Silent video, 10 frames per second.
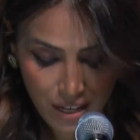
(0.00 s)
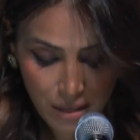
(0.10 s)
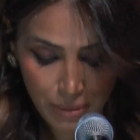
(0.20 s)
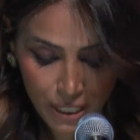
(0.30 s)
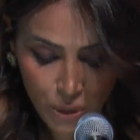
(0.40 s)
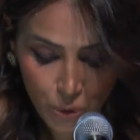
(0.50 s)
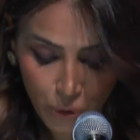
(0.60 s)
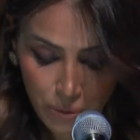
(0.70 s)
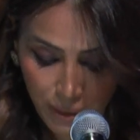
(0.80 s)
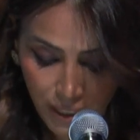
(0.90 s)
Please
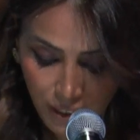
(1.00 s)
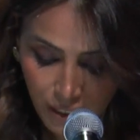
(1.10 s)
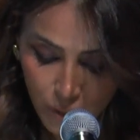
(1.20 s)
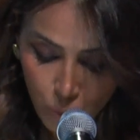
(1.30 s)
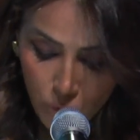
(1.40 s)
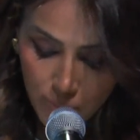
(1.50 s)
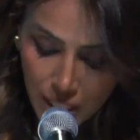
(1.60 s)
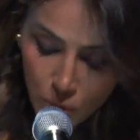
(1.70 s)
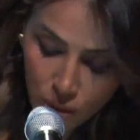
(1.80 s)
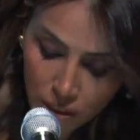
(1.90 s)
join me and
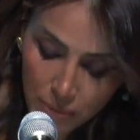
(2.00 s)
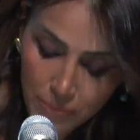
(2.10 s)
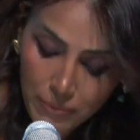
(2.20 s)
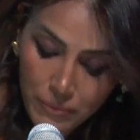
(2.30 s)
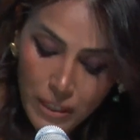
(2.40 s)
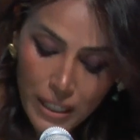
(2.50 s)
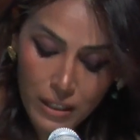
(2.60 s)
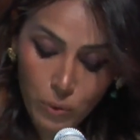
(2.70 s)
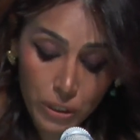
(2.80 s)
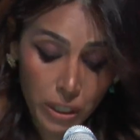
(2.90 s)
warmly
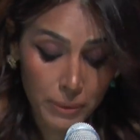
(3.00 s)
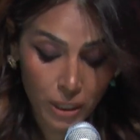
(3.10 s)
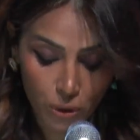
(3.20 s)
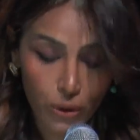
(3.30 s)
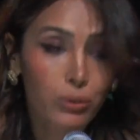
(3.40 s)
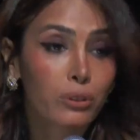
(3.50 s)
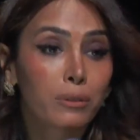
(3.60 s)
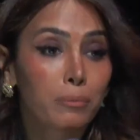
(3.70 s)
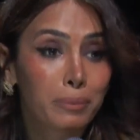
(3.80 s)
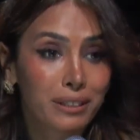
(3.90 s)
welcoming
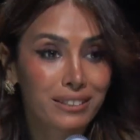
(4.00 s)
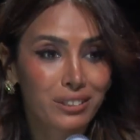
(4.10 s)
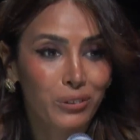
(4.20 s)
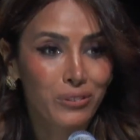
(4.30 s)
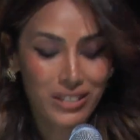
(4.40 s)
Dr. Pilz on the